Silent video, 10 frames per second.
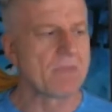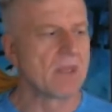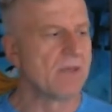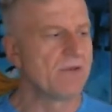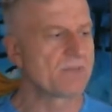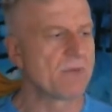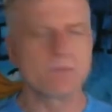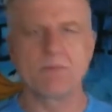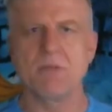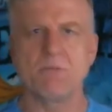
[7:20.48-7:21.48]
there's been
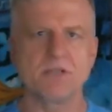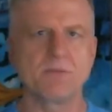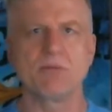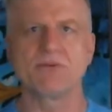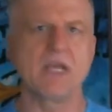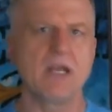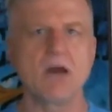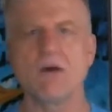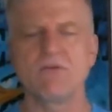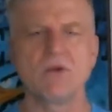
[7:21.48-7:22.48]
a bunch of people saying,
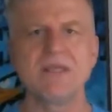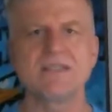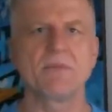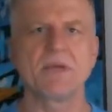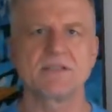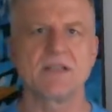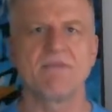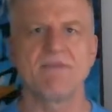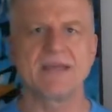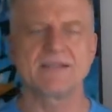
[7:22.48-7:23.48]
oh, if you eat something, it's
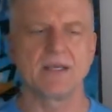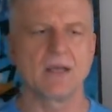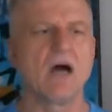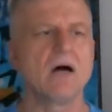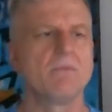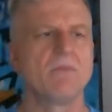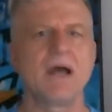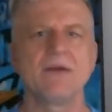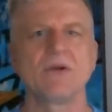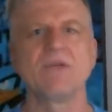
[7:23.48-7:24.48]
not fasting.
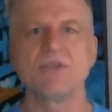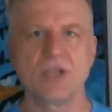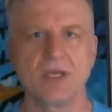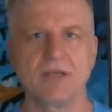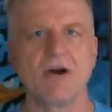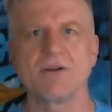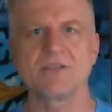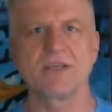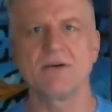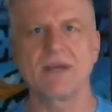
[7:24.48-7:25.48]
I don't give a shit.
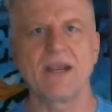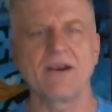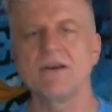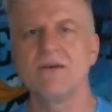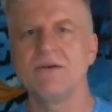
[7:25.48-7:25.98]
Honestly, I don't care.